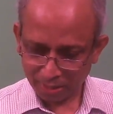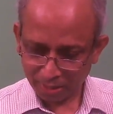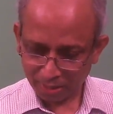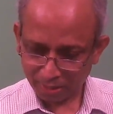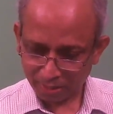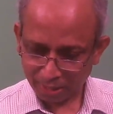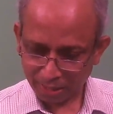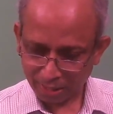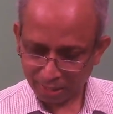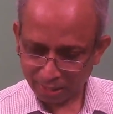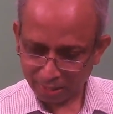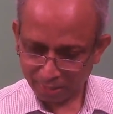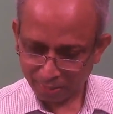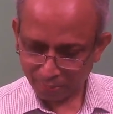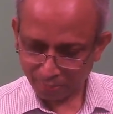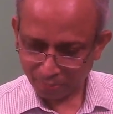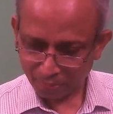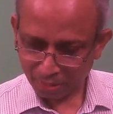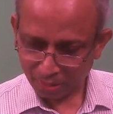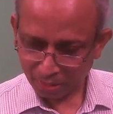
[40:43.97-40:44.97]
Okay,
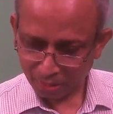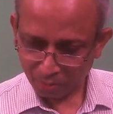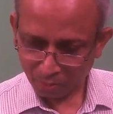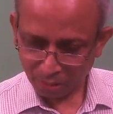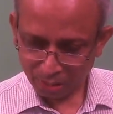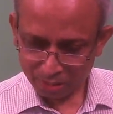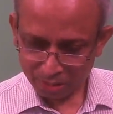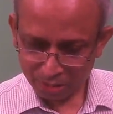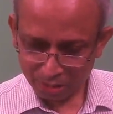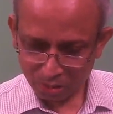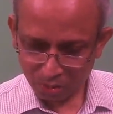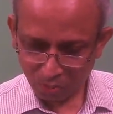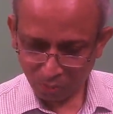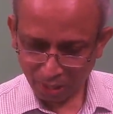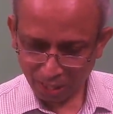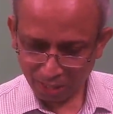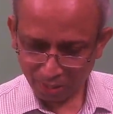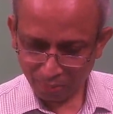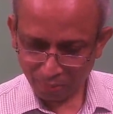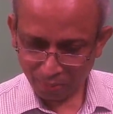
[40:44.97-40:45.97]
question
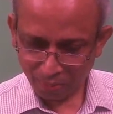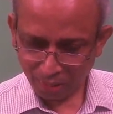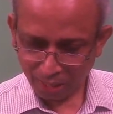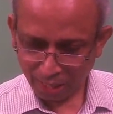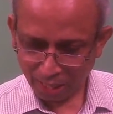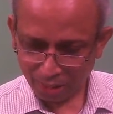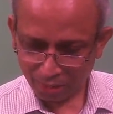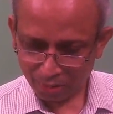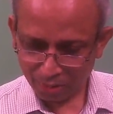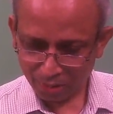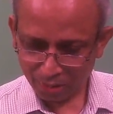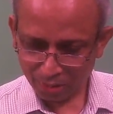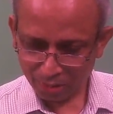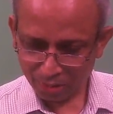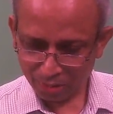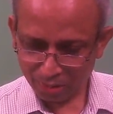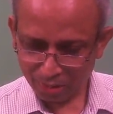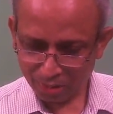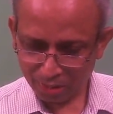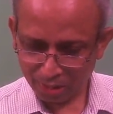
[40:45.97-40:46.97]
12, and answer
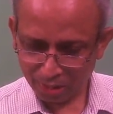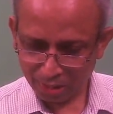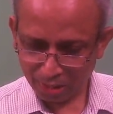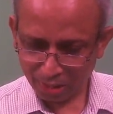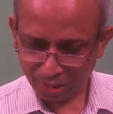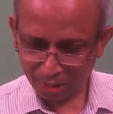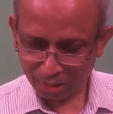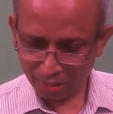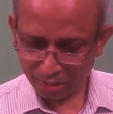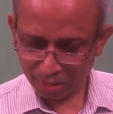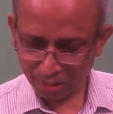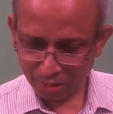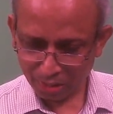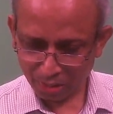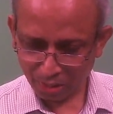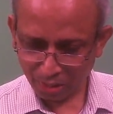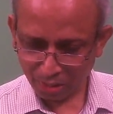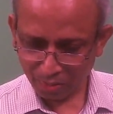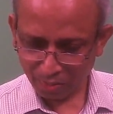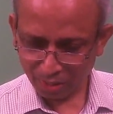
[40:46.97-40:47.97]
is nearly
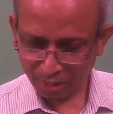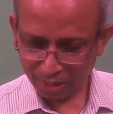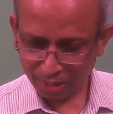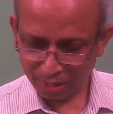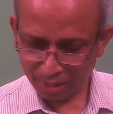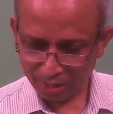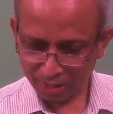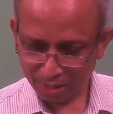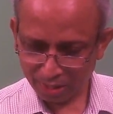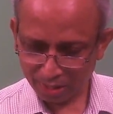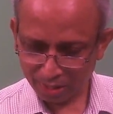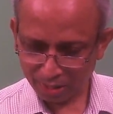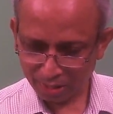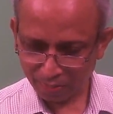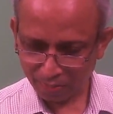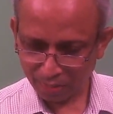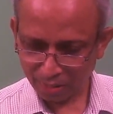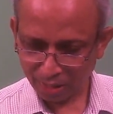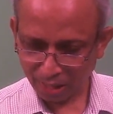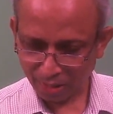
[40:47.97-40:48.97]
600,
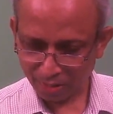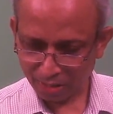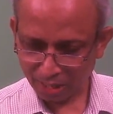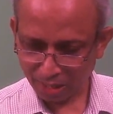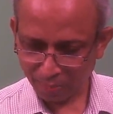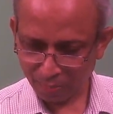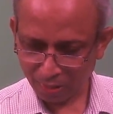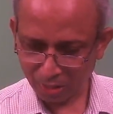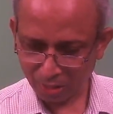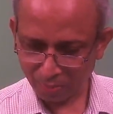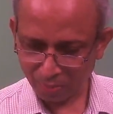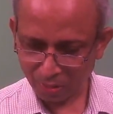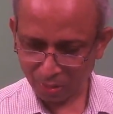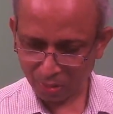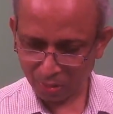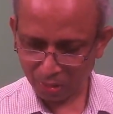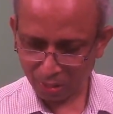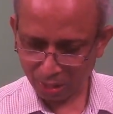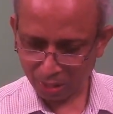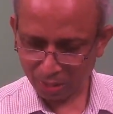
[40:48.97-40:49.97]
given assignment number
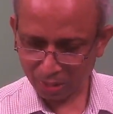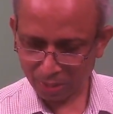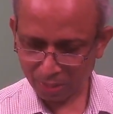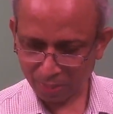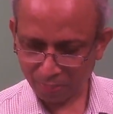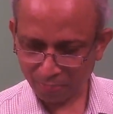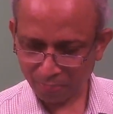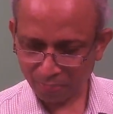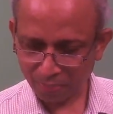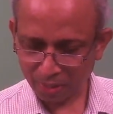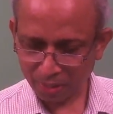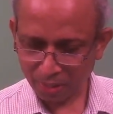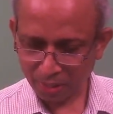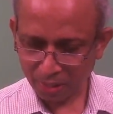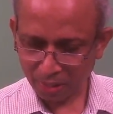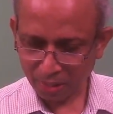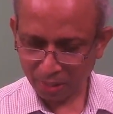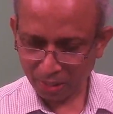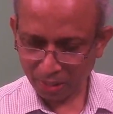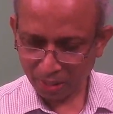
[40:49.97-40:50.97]
6.
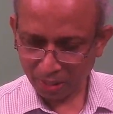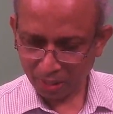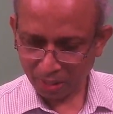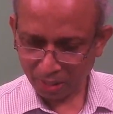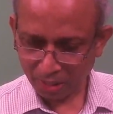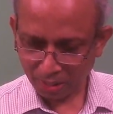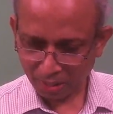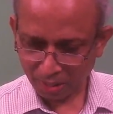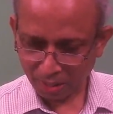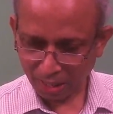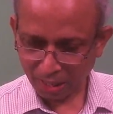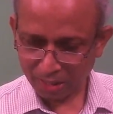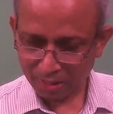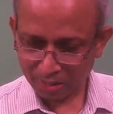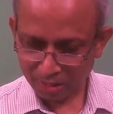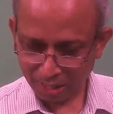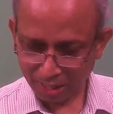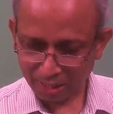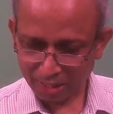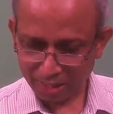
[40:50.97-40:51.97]
I'll
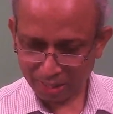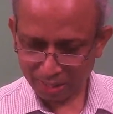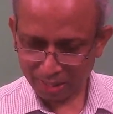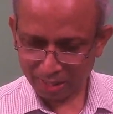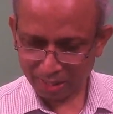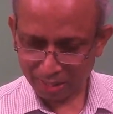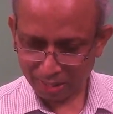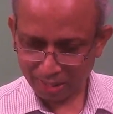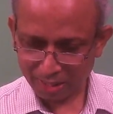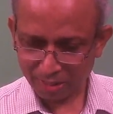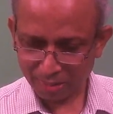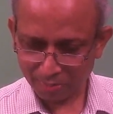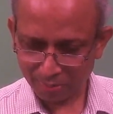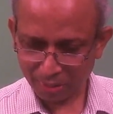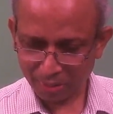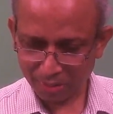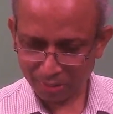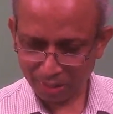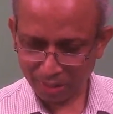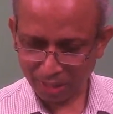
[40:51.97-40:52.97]
check,
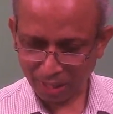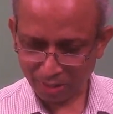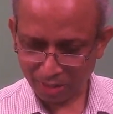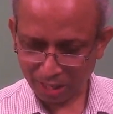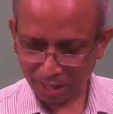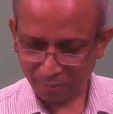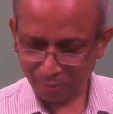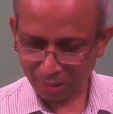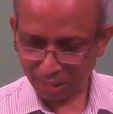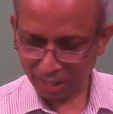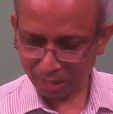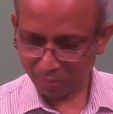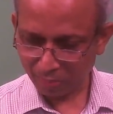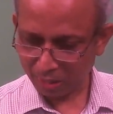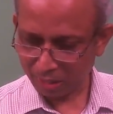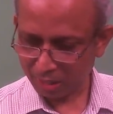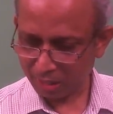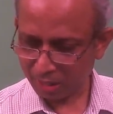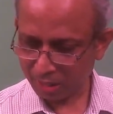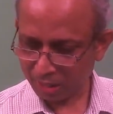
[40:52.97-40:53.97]
because this assignment has been